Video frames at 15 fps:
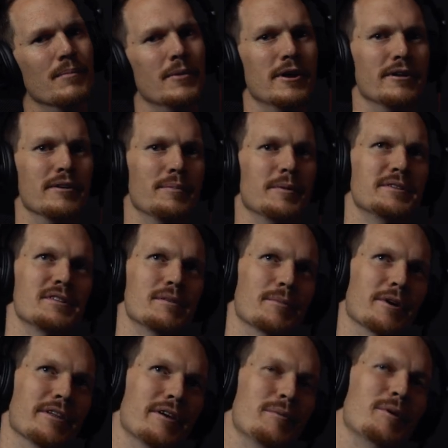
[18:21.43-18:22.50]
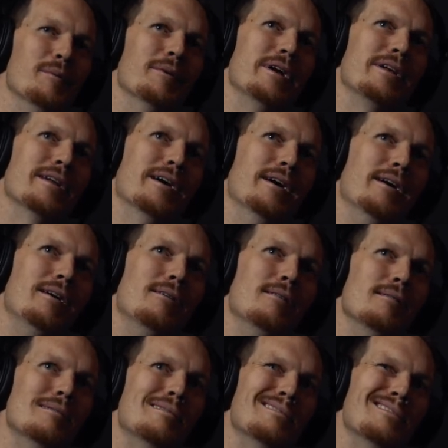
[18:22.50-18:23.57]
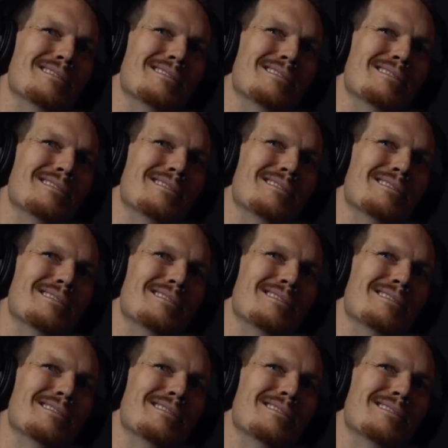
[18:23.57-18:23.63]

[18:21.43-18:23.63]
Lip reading: Man, depends on the month. I mean, right now,